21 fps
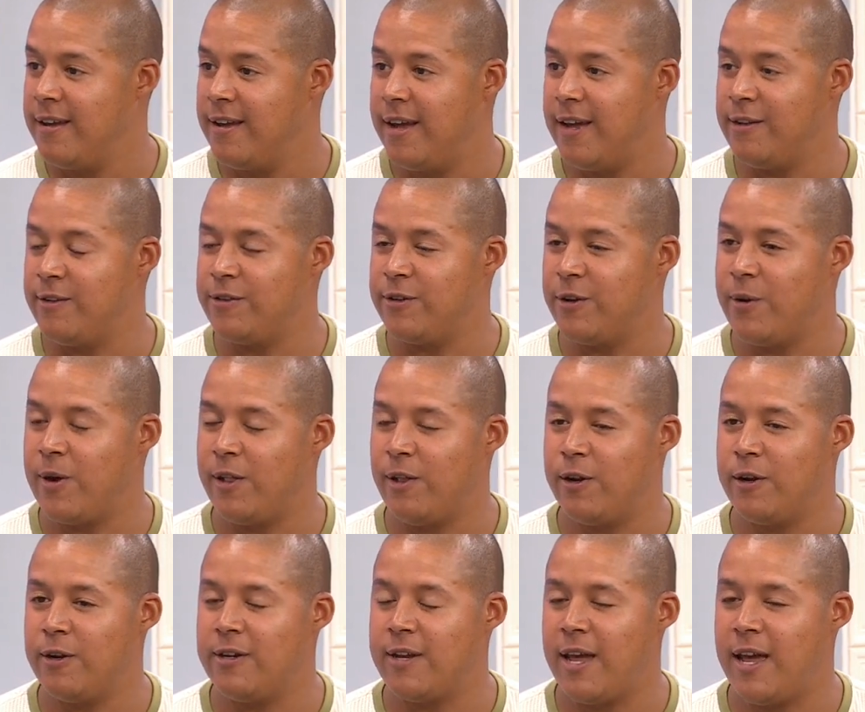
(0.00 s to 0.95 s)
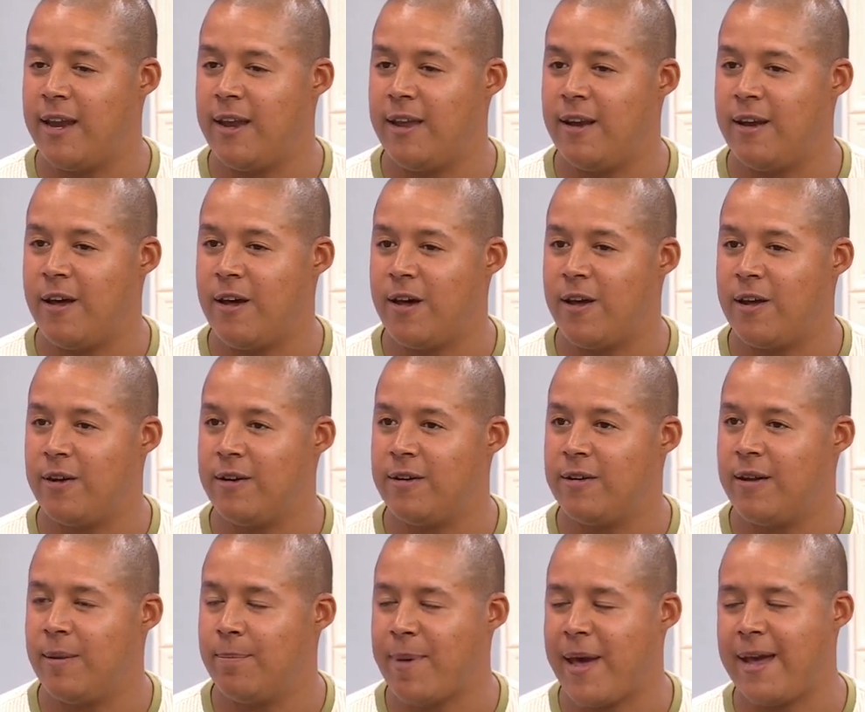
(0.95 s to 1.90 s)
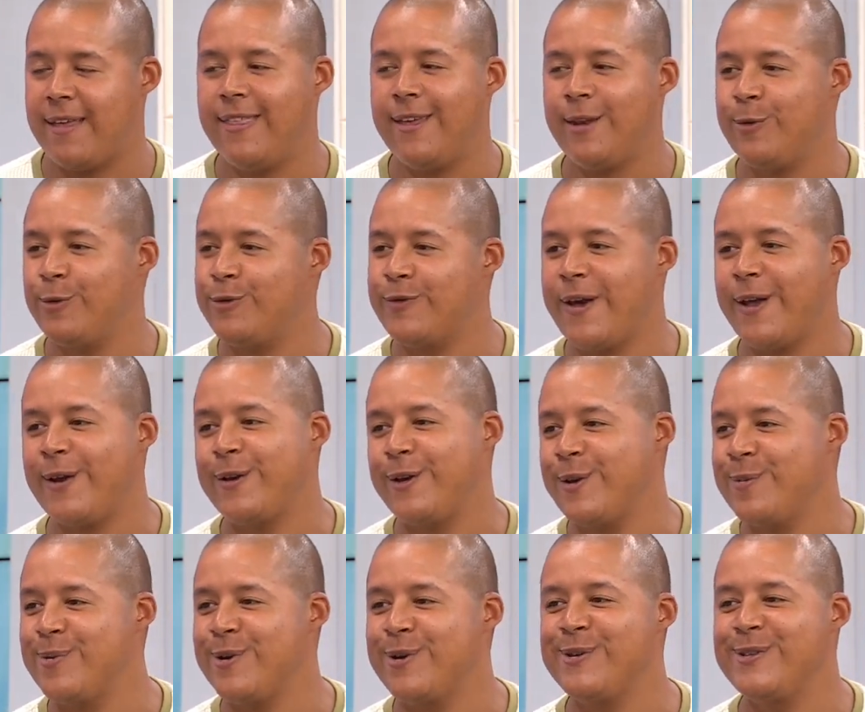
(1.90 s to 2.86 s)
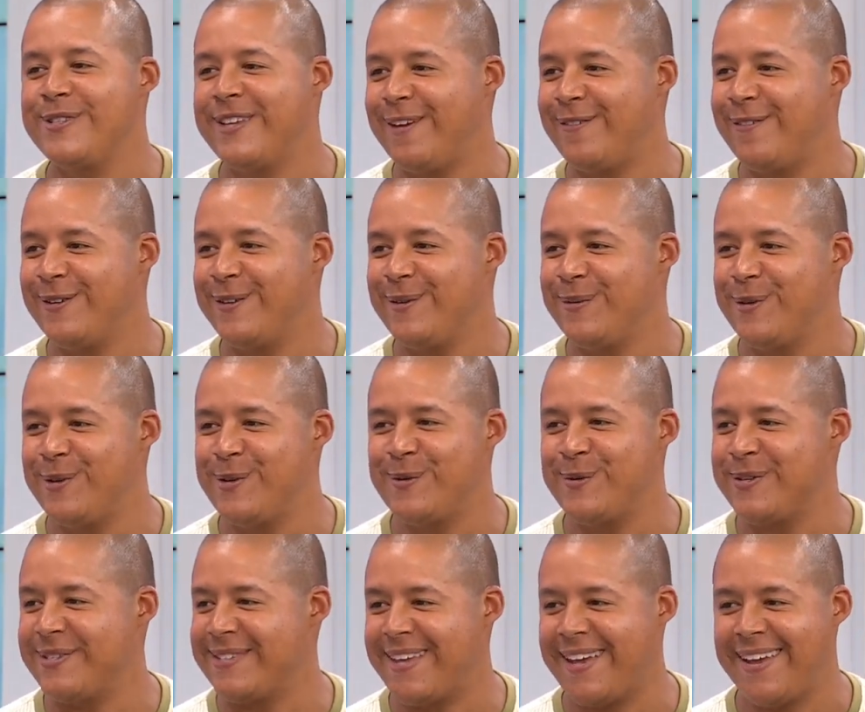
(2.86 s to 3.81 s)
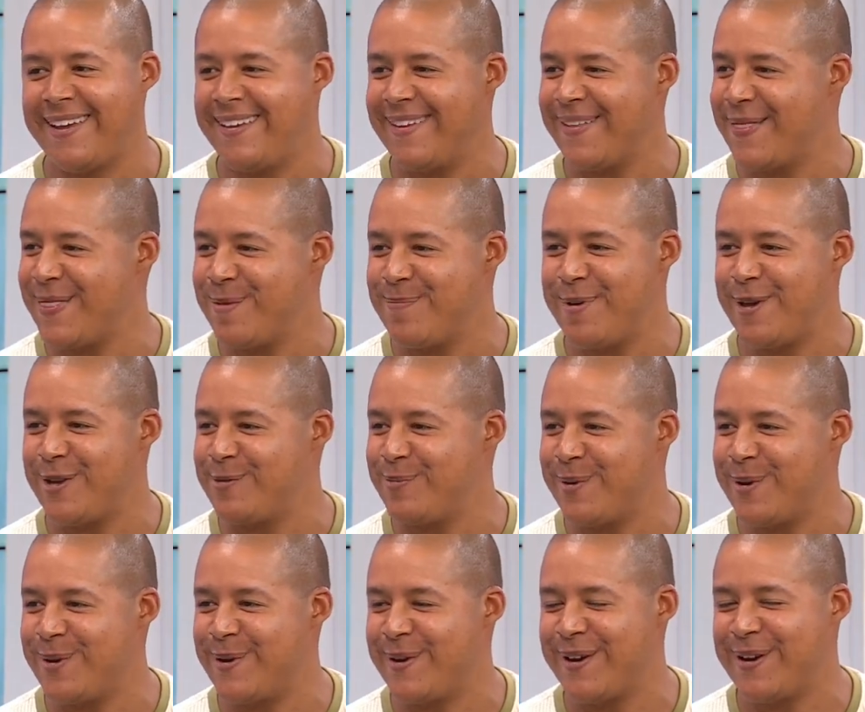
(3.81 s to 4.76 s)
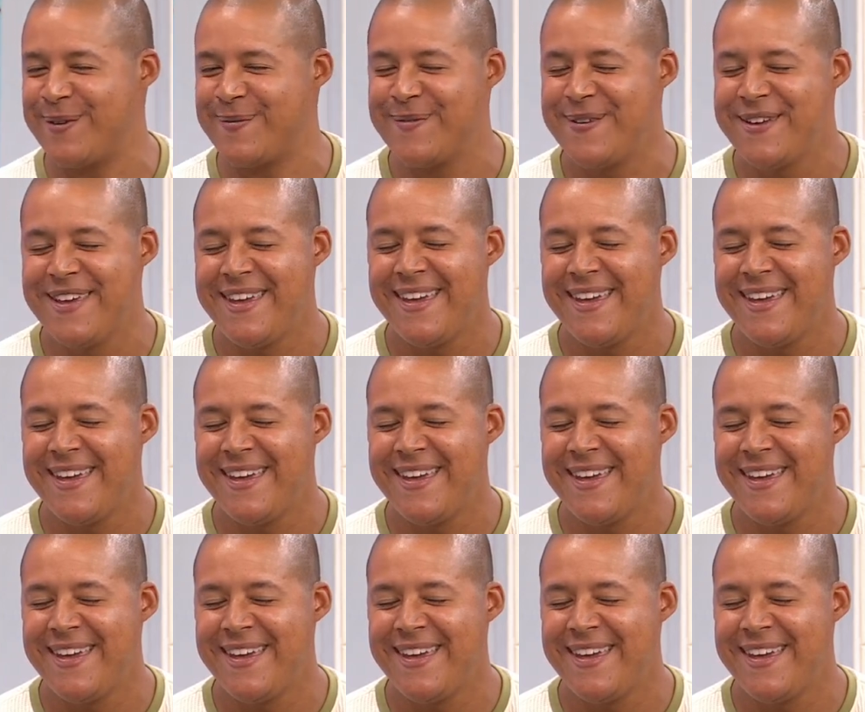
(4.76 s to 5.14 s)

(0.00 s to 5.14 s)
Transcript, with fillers: And so I learned to edit on, back then it was Final Cut Pro 7, which was like the best program.